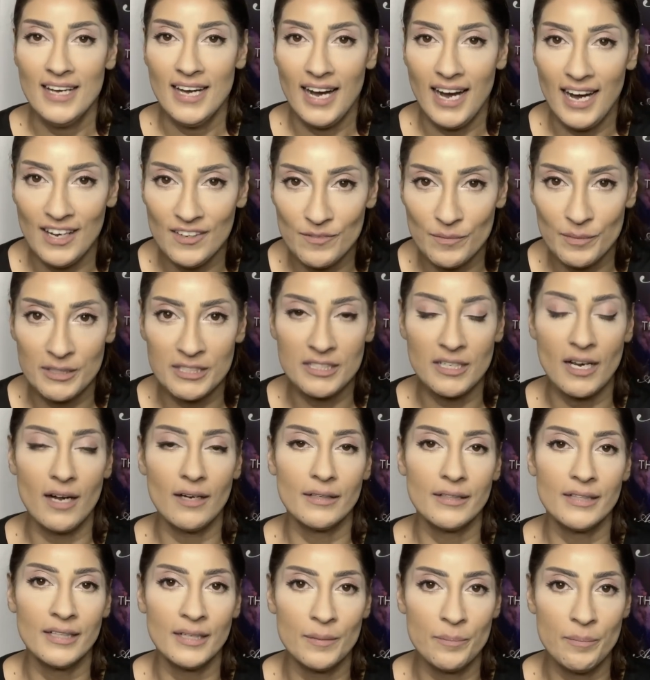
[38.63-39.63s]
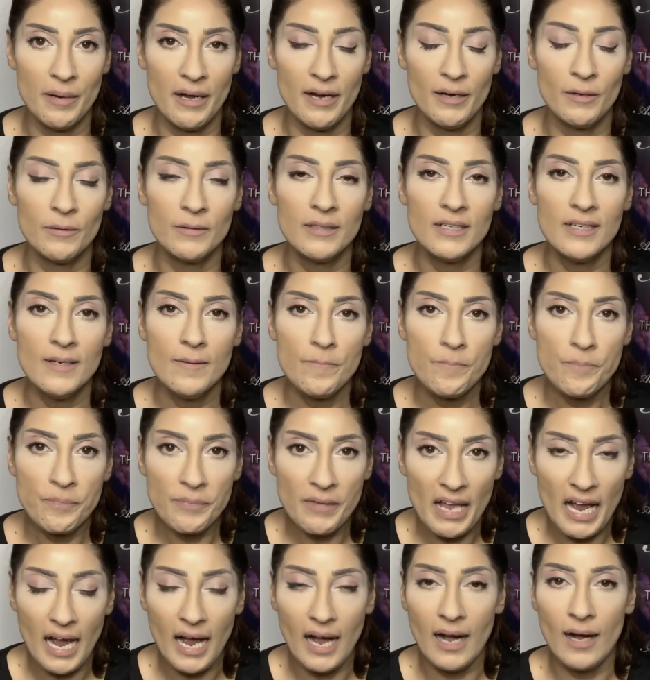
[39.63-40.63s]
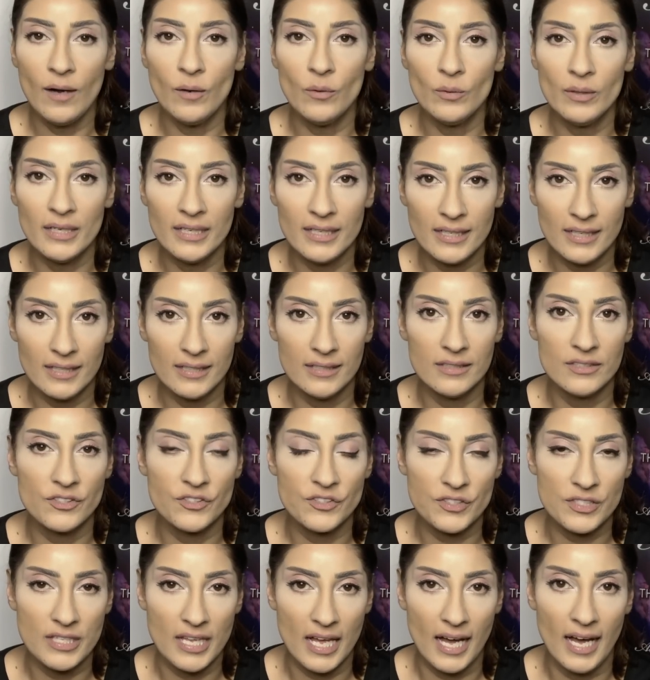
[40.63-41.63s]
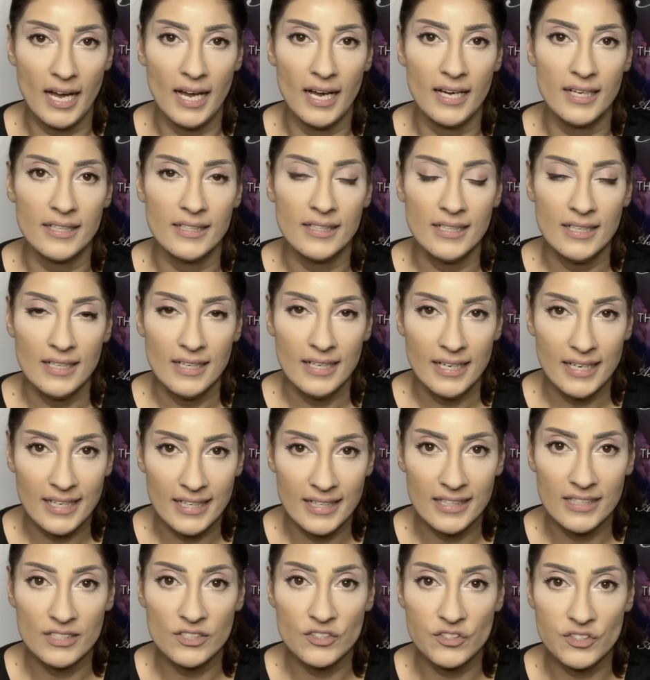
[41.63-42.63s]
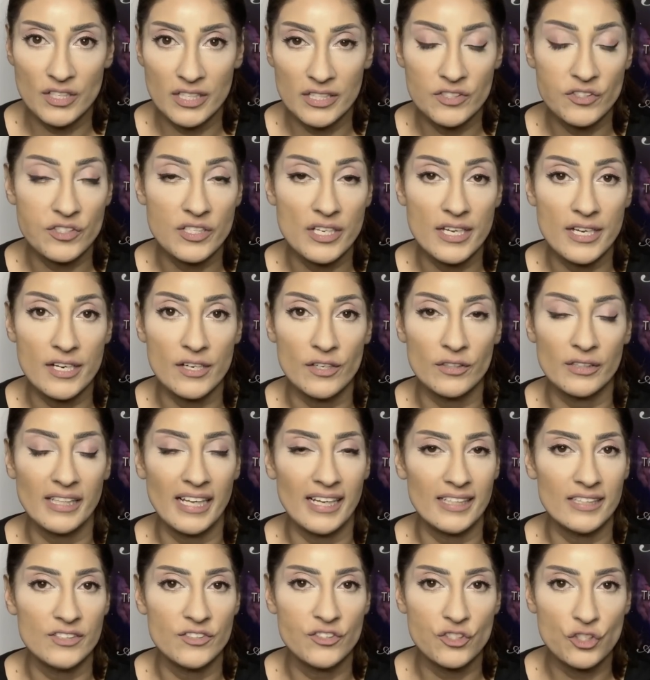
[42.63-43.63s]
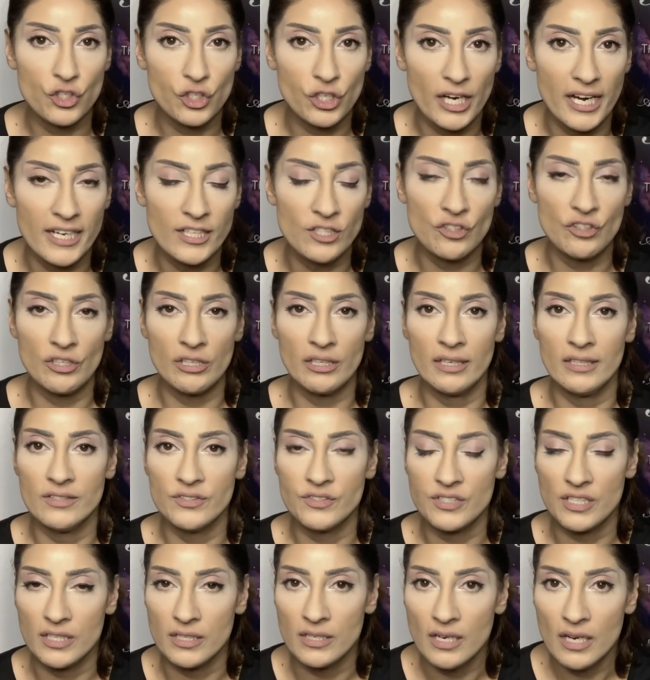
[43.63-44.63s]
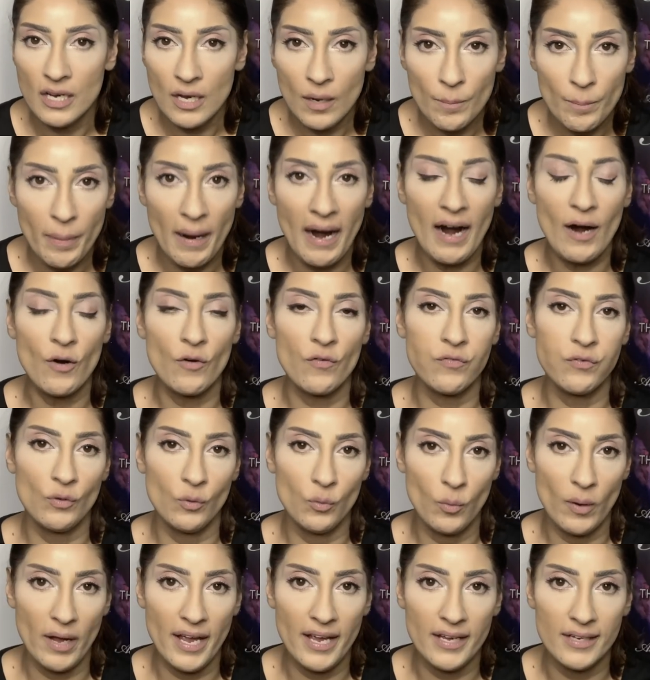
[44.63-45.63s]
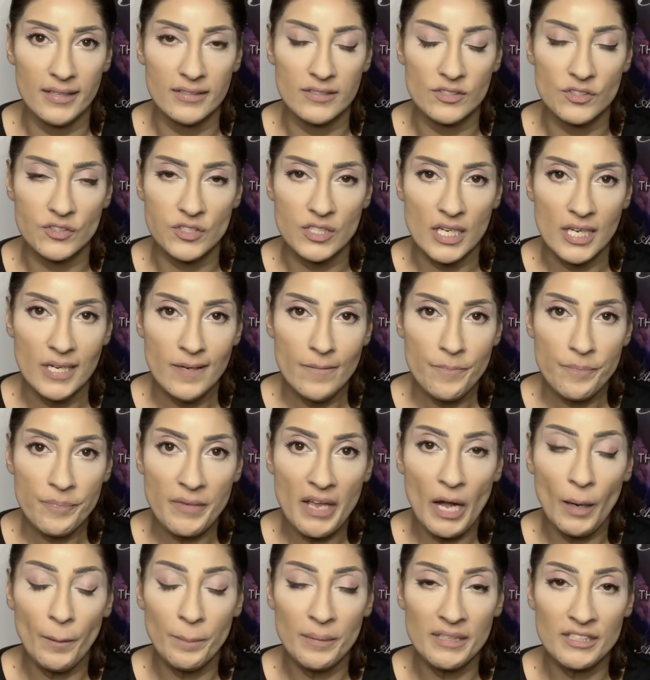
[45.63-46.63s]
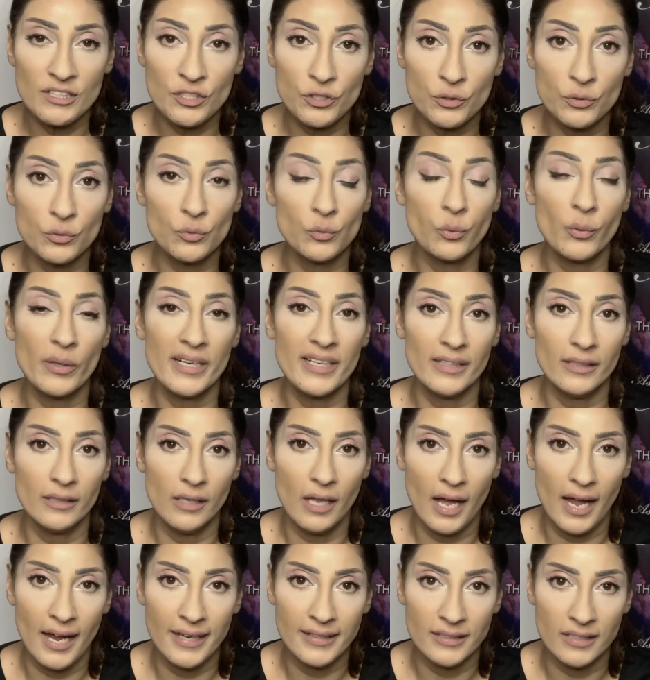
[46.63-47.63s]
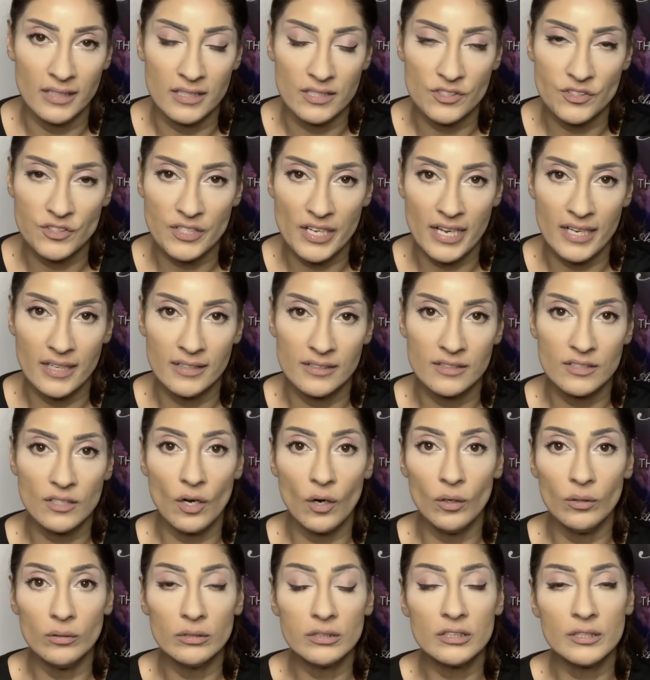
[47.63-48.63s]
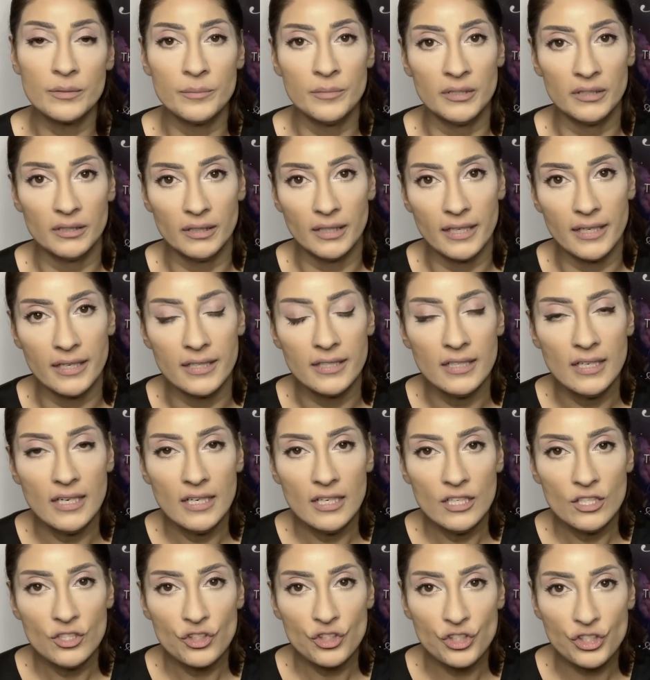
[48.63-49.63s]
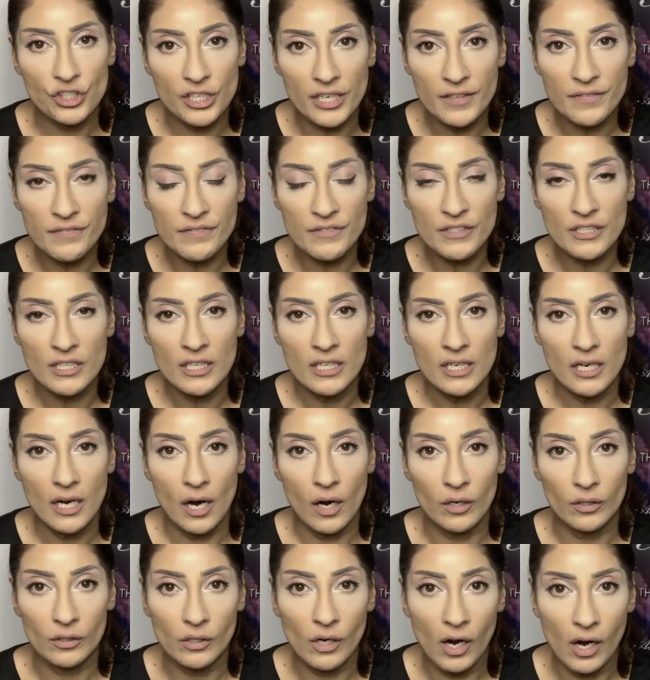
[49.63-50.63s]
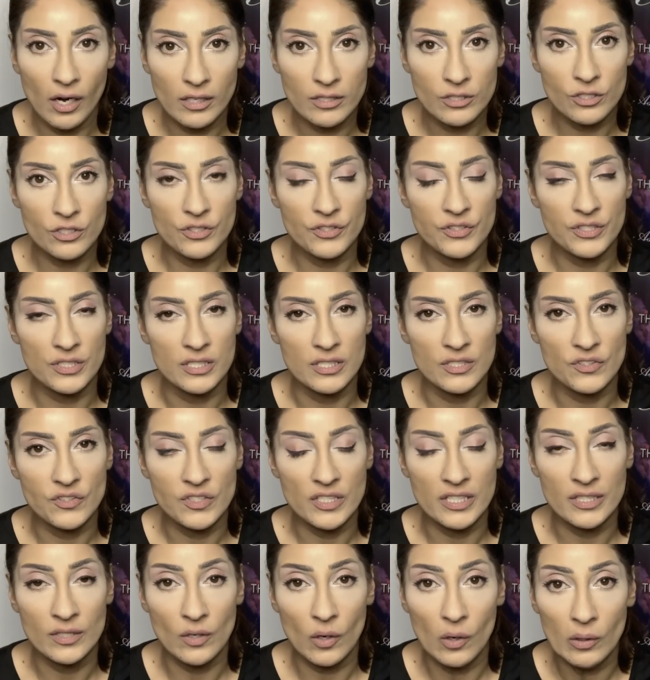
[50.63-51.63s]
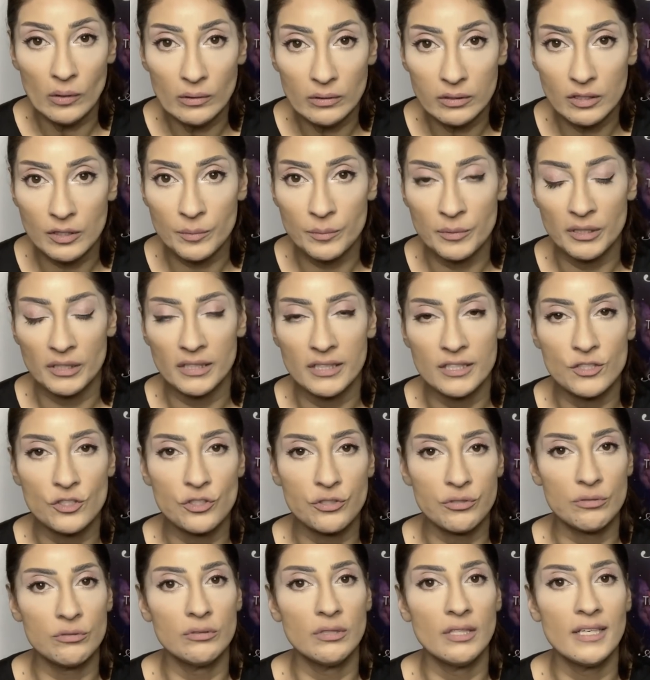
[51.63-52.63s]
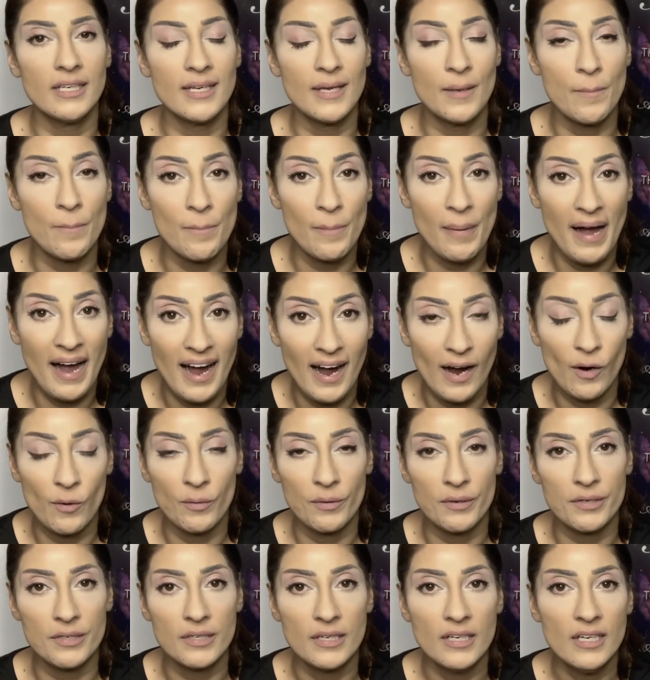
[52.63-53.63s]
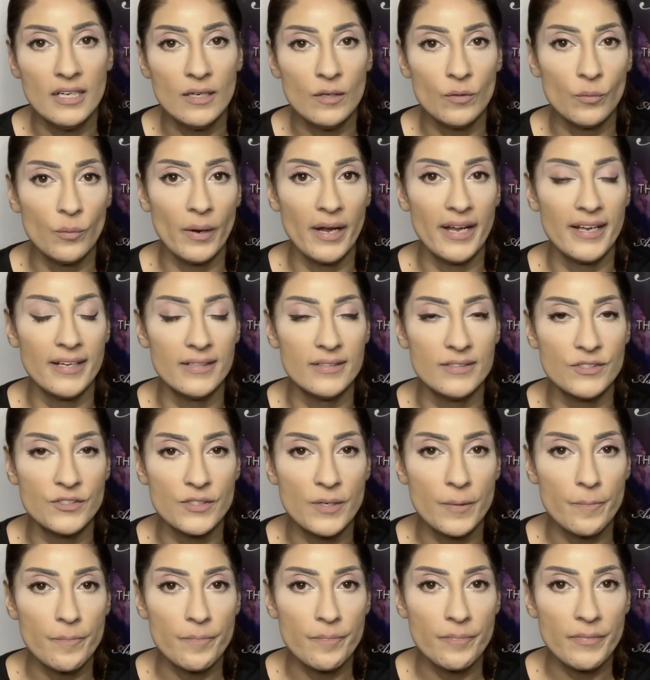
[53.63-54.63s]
I've been talking about how it is that it is this year that is changing us in powerful ways, helping to realign us and ultimately shift our consciousness in ultimately truly empowered ways.